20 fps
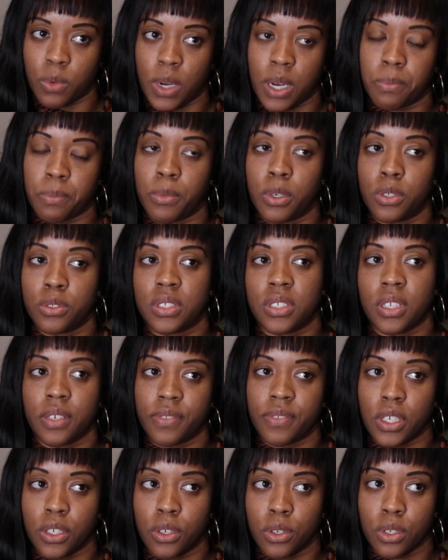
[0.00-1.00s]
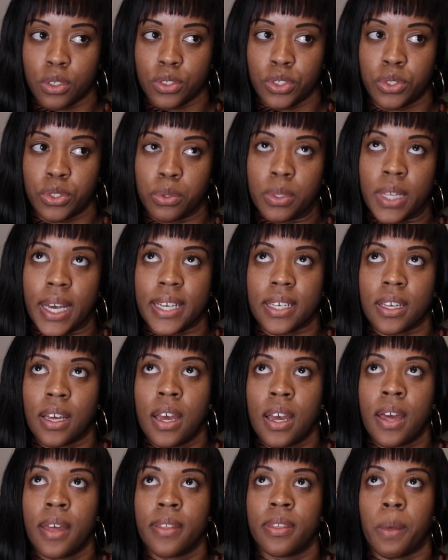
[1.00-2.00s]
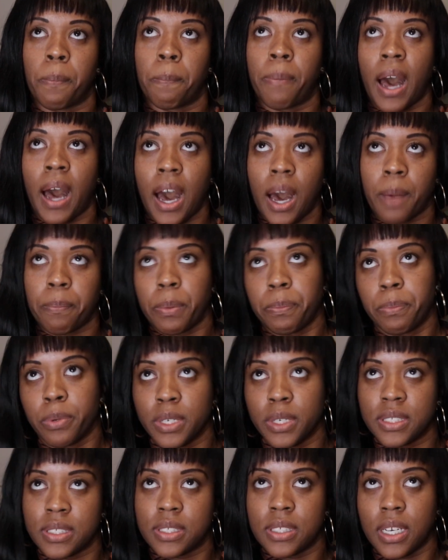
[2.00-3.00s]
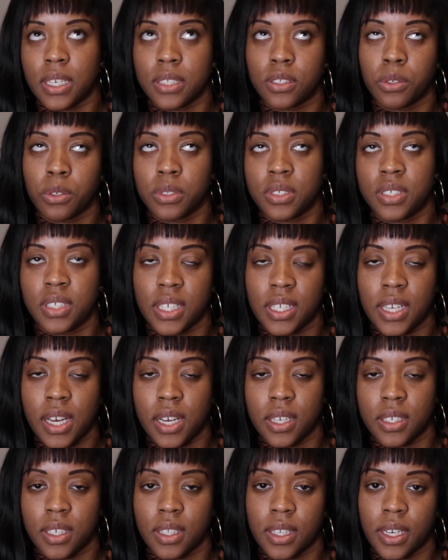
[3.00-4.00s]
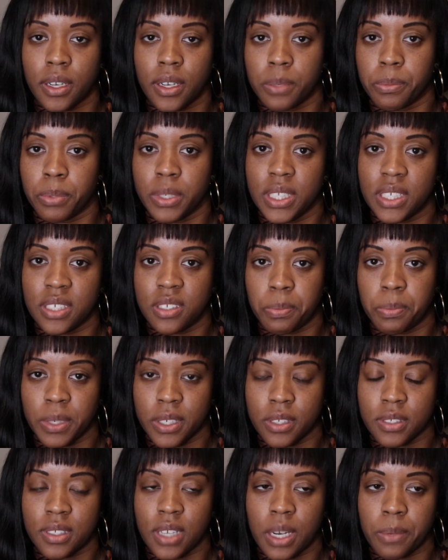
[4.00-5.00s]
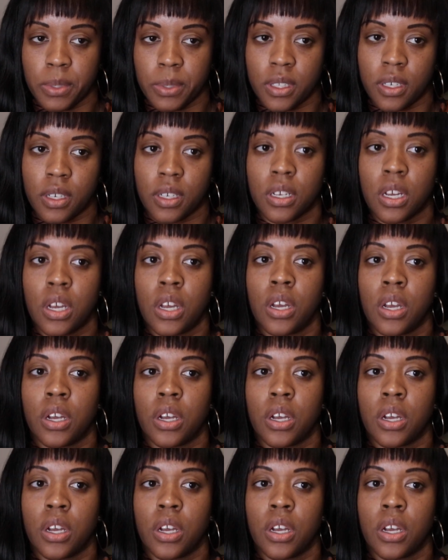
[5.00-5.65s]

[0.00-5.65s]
while most of the girls do like the pop princess, Christina Aguilera, Britney Spears type of look.